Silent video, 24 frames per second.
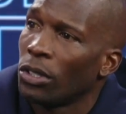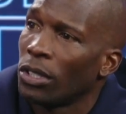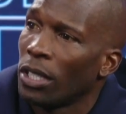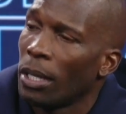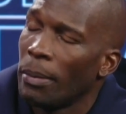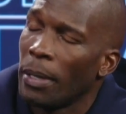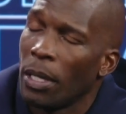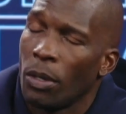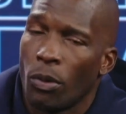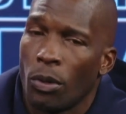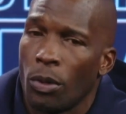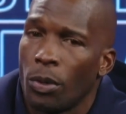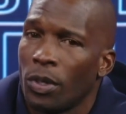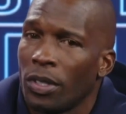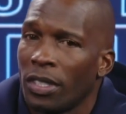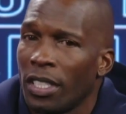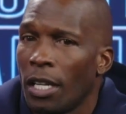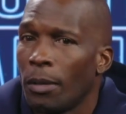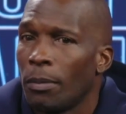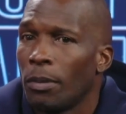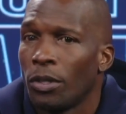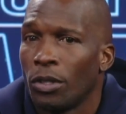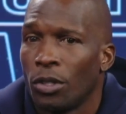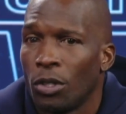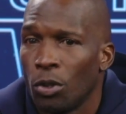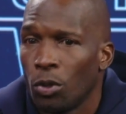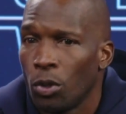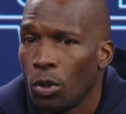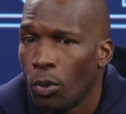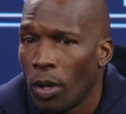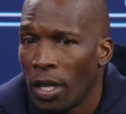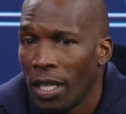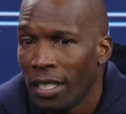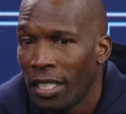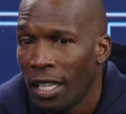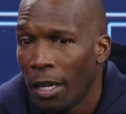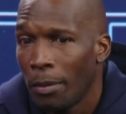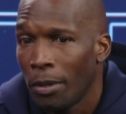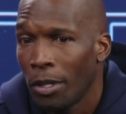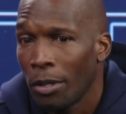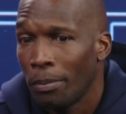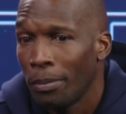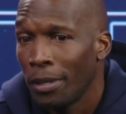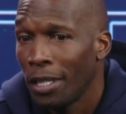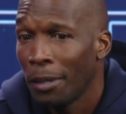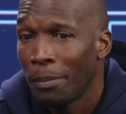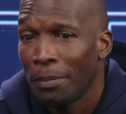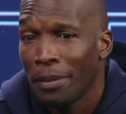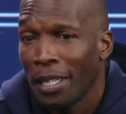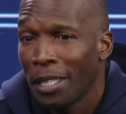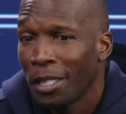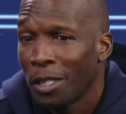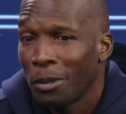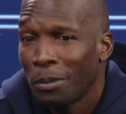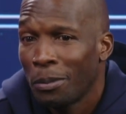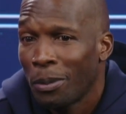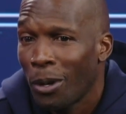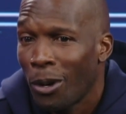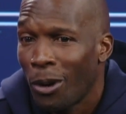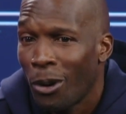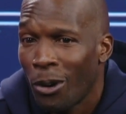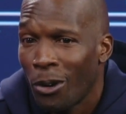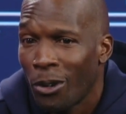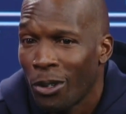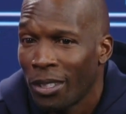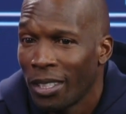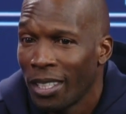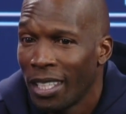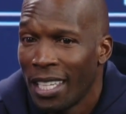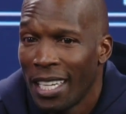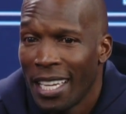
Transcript: I mean, what he was able to do, the way he's able to manipulate the ball